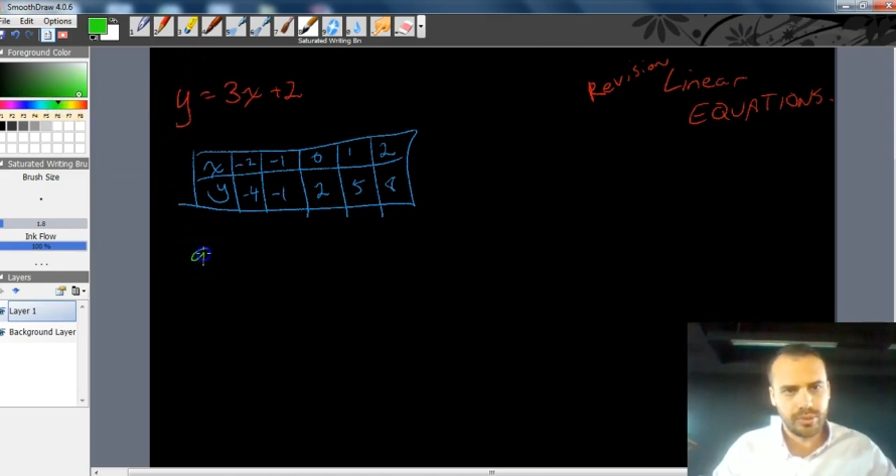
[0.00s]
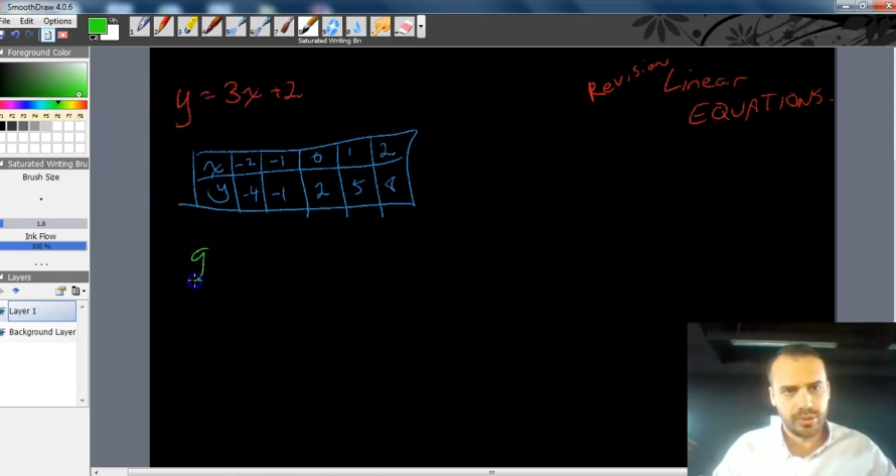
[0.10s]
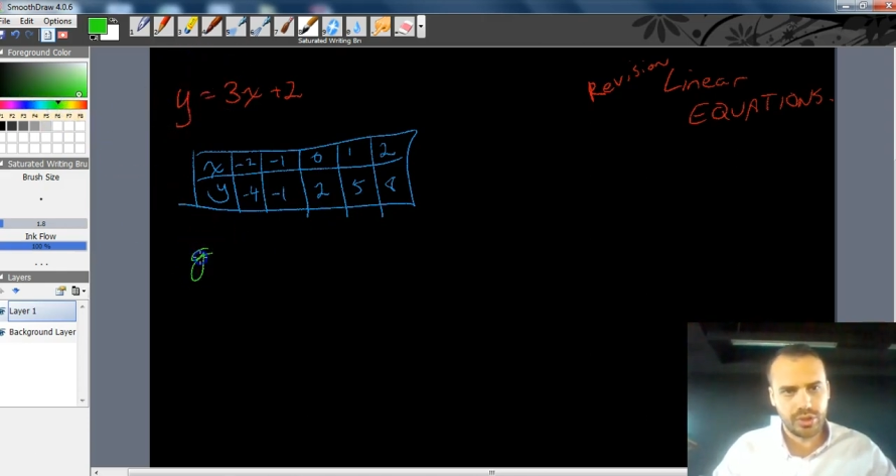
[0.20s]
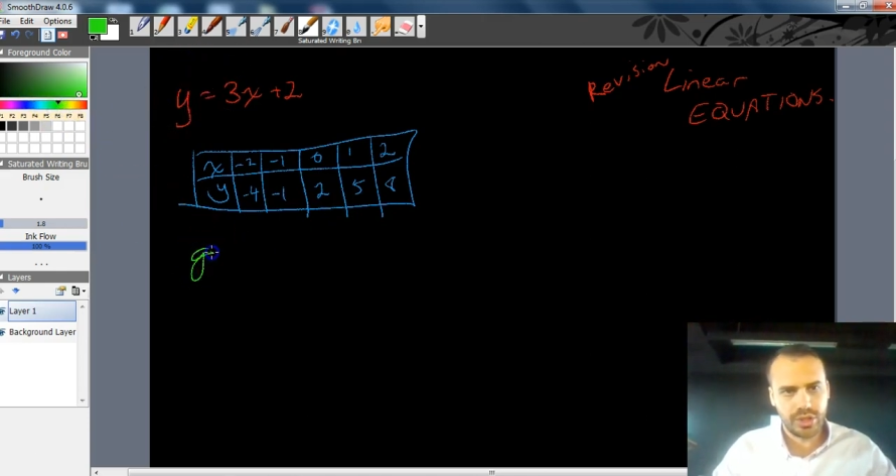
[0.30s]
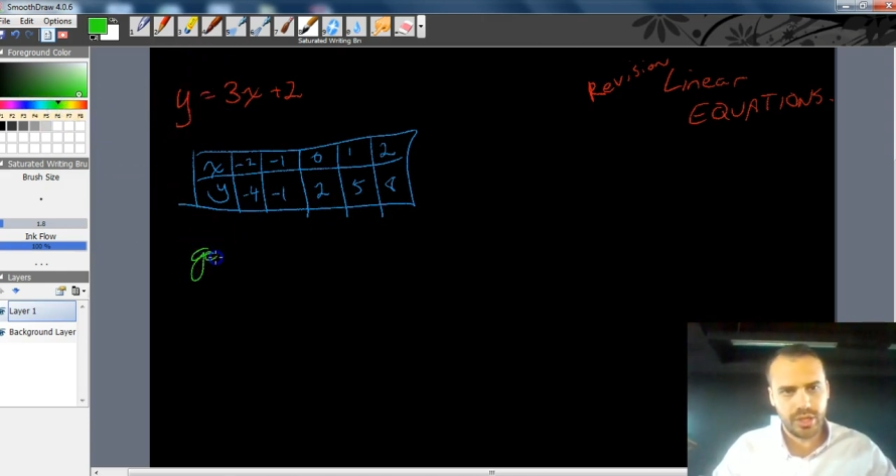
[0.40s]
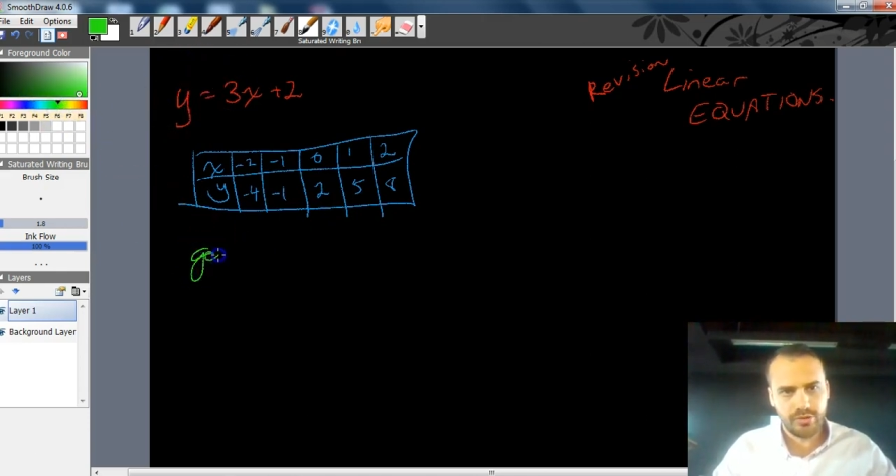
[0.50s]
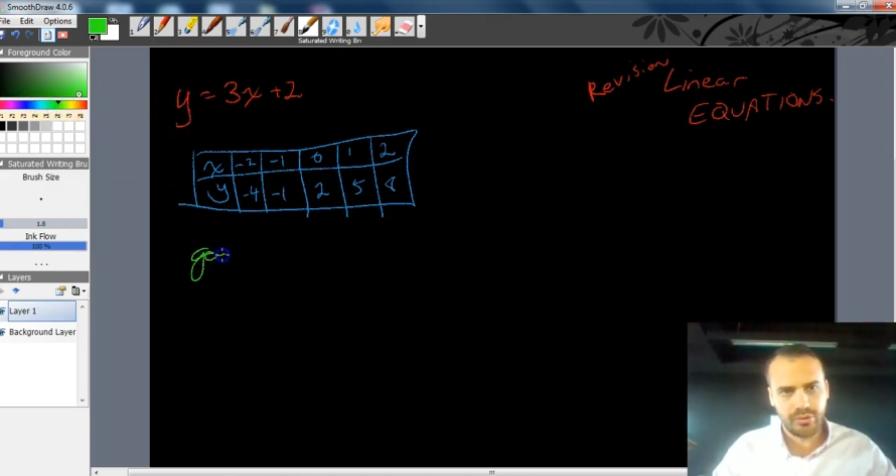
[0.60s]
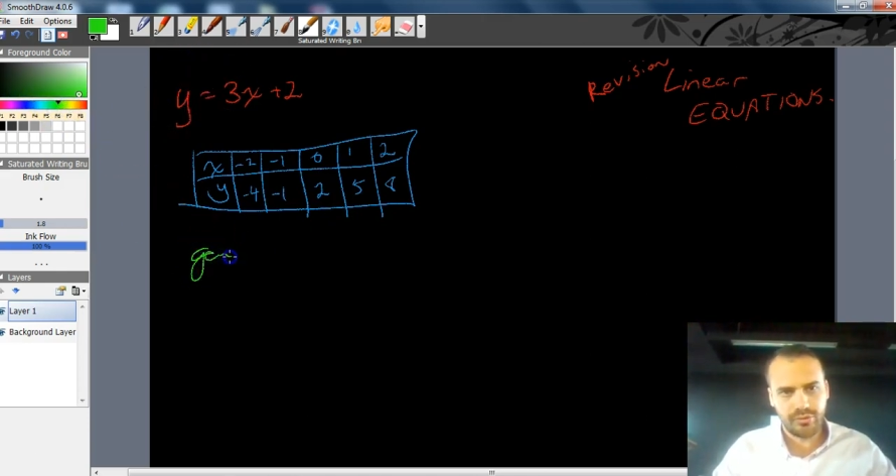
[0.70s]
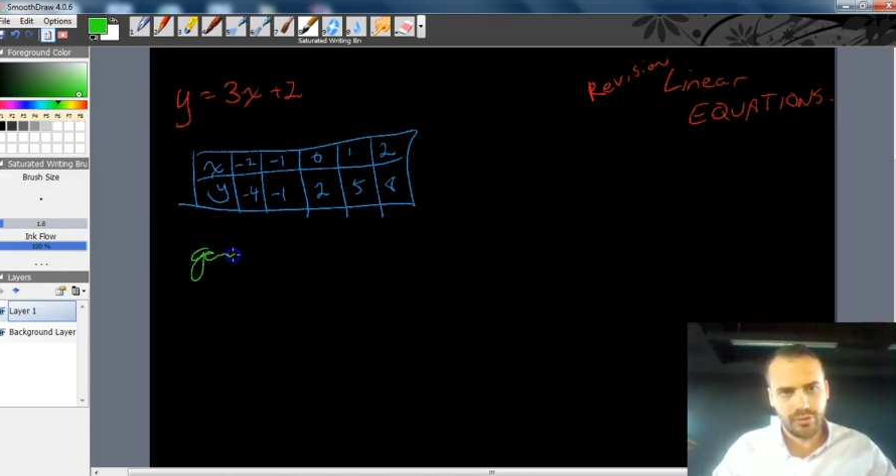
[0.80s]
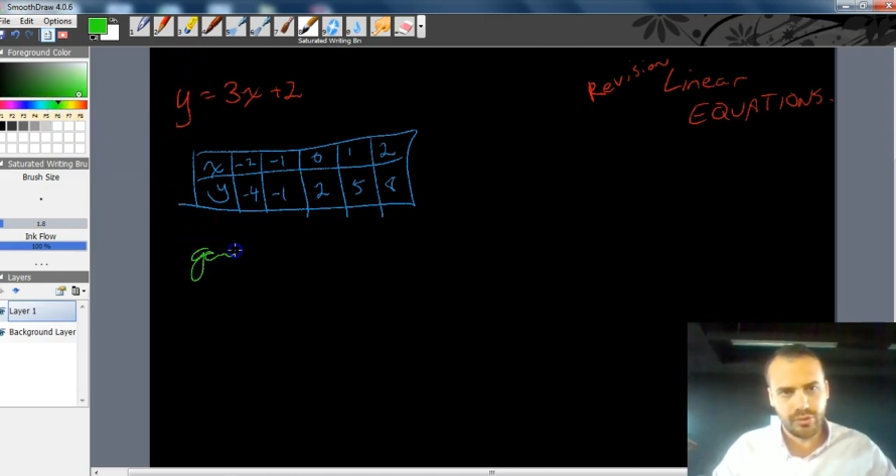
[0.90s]
the
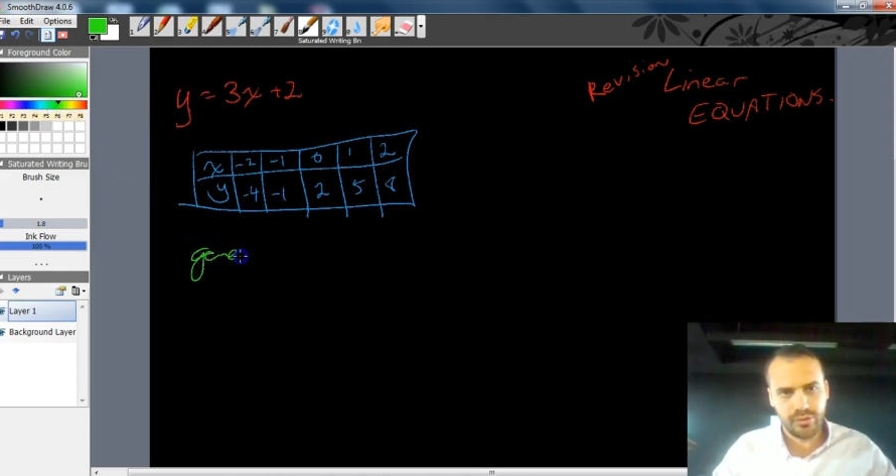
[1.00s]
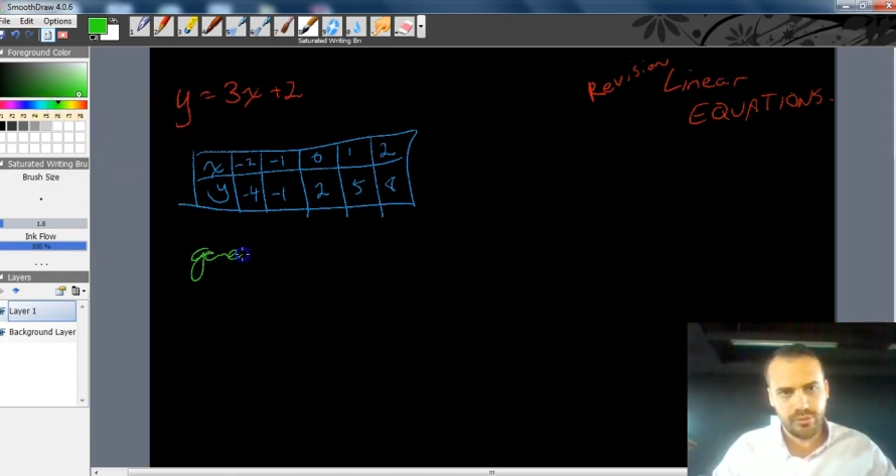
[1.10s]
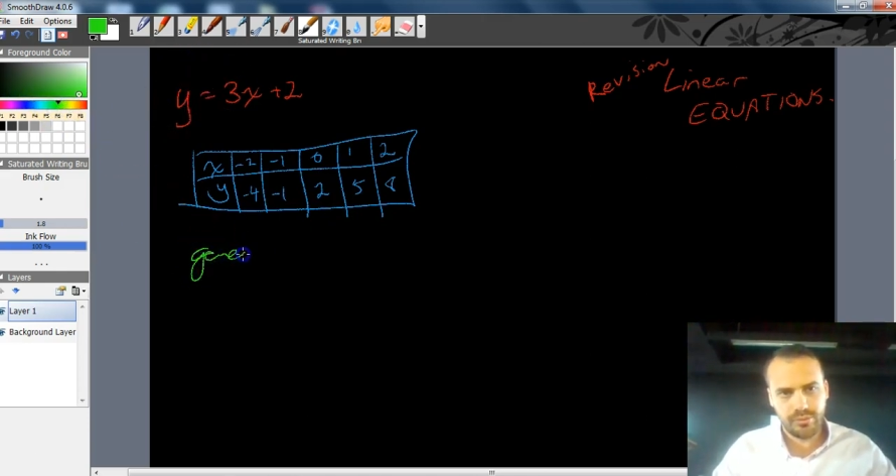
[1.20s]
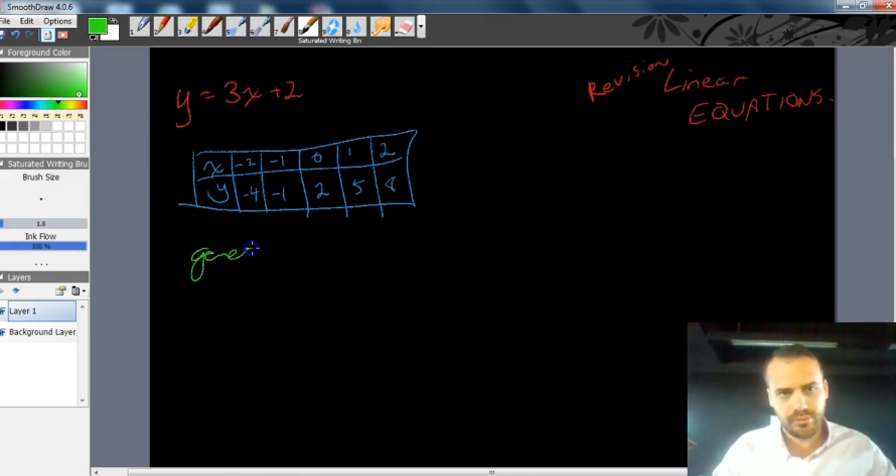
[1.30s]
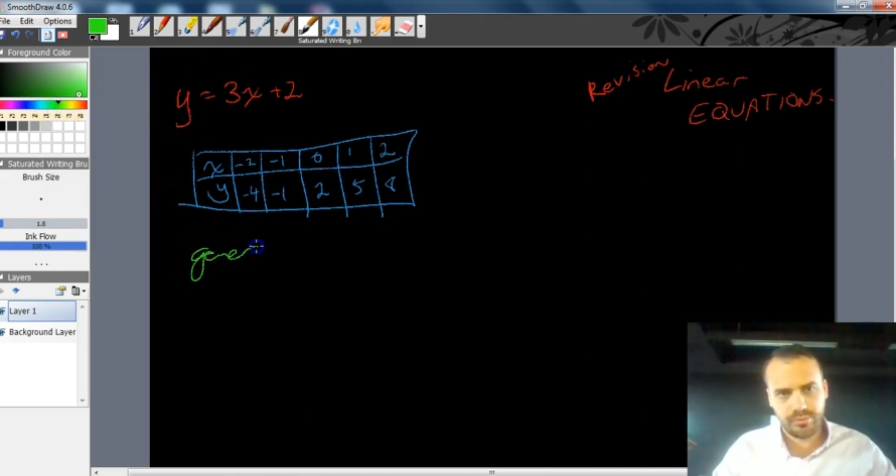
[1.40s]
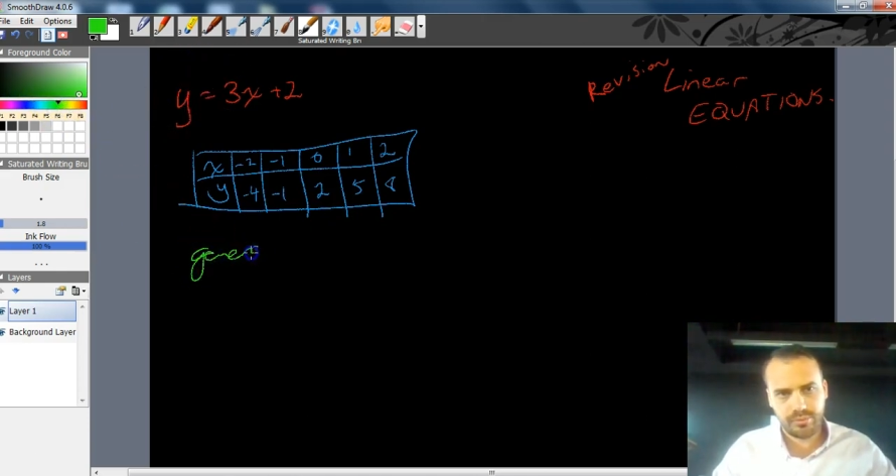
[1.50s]
general form